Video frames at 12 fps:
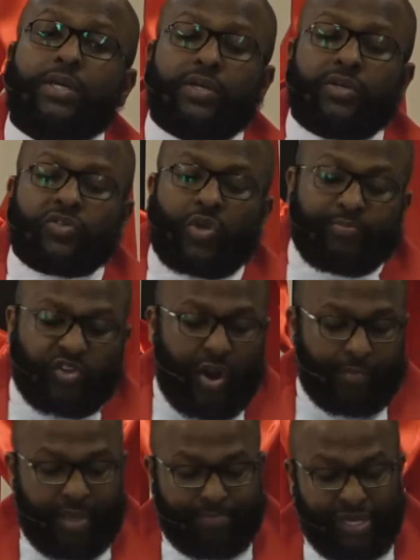So I'm
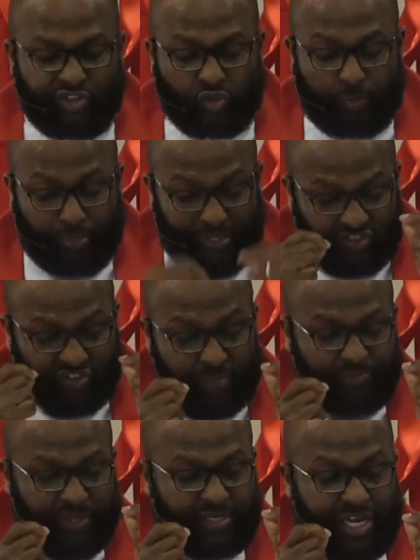trying my best to preach
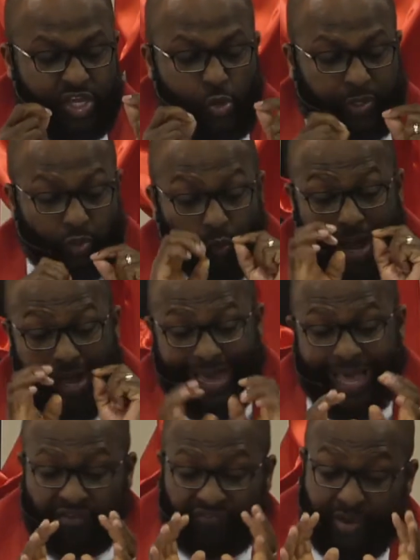something that you can walk
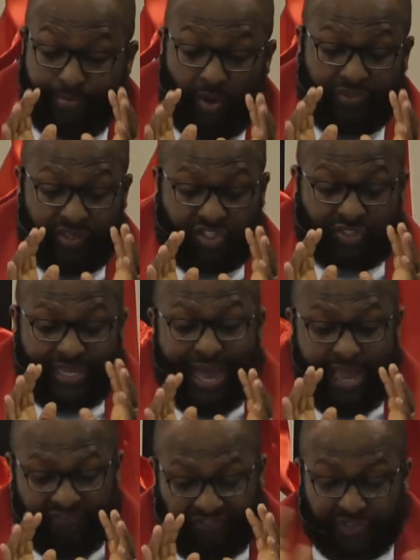out of here more than just, I
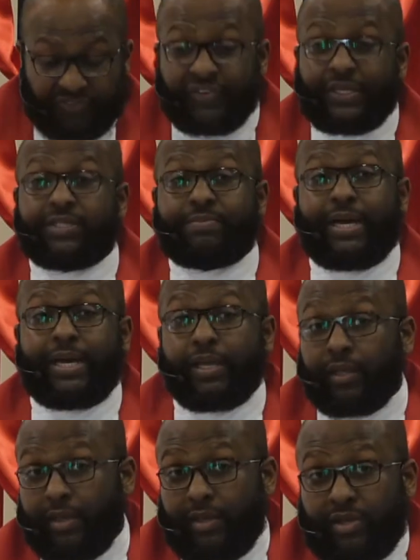have fulfilled my
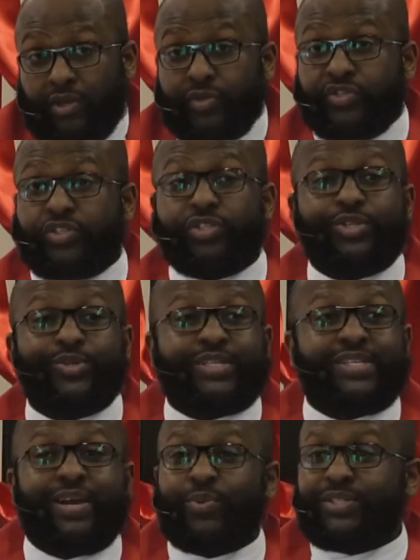Christian
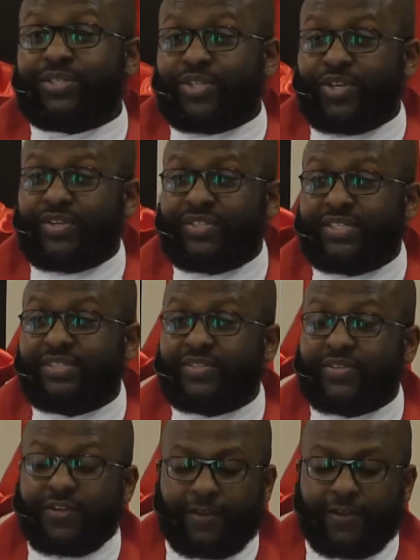duty. I went to church at Easter.